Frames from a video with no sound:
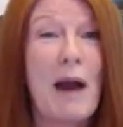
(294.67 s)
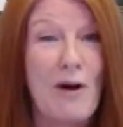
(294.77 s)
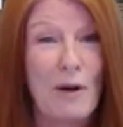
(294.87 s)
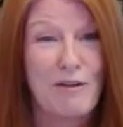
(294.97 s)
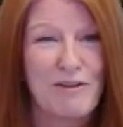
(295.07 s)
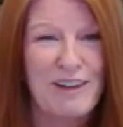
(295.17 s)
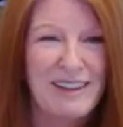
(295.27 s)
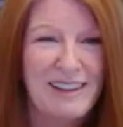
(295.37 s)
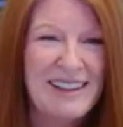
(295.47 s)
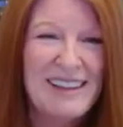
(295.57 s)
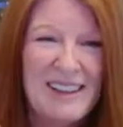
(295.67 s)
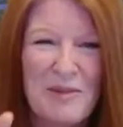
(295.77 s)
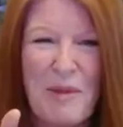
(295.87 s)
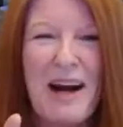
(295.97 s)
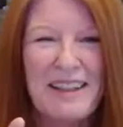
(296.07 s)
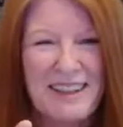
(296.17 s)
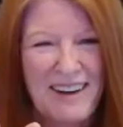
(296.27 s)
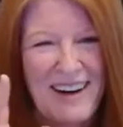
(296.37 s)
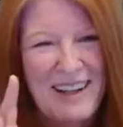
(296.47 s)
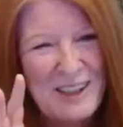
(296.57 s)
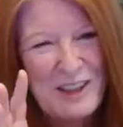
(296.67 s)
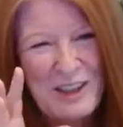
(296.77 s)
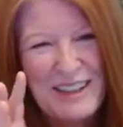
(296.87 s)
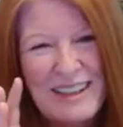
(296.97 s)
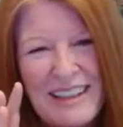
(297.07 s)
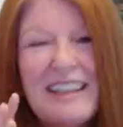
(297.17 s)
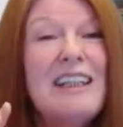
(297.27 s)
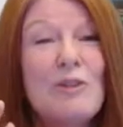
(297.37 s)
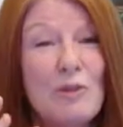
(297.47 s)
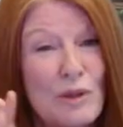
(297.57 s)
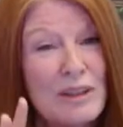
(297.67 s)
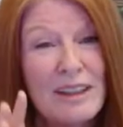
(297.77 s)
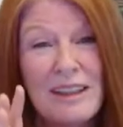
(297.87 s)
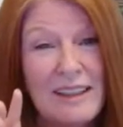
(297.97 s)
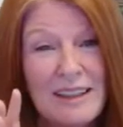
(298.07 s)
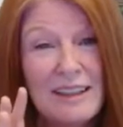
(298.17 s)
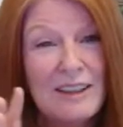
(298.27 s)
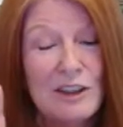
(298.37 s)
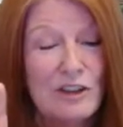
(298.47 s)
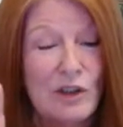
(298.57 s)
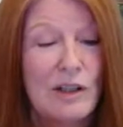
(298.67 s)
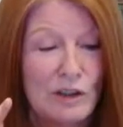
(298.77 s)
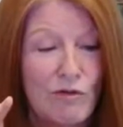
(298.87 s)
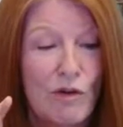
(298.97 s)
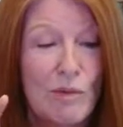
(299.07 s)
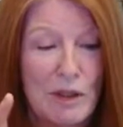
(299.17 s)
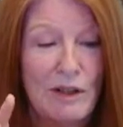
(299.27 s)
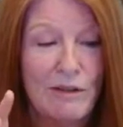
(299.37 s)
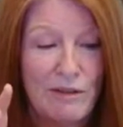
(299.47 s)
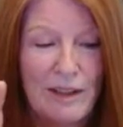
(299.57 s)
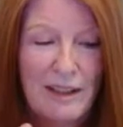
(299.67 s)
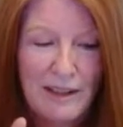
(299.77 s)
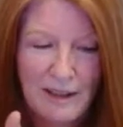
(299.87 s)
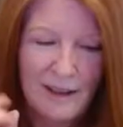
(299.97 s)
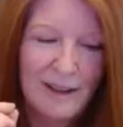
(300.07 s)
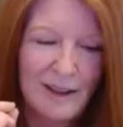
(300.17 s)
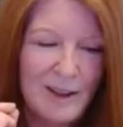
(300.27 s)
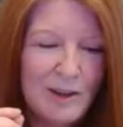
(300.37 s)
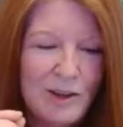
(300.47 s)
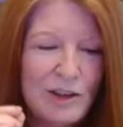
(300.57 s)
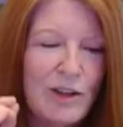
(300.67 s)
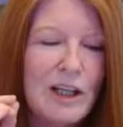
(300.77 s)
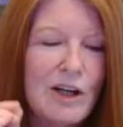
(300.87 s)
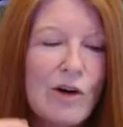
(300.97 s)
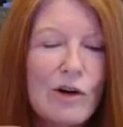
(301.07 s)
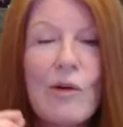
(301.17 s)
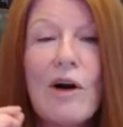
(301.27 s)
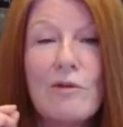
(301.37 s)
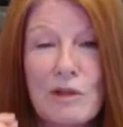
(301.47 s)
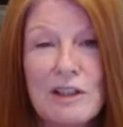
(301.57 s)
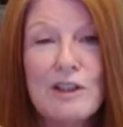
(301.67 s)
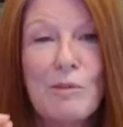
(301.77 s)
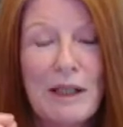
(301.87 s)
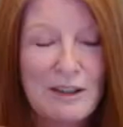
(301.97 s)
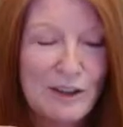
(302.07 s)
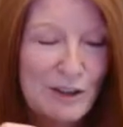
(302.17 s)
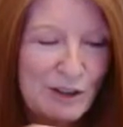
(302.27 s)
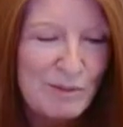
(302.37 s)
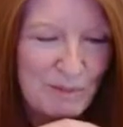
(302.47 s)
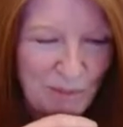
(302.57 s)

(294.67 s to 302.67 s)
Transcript: powerful. Oh my gosh, it really is transformative. So then I'll go on with his message.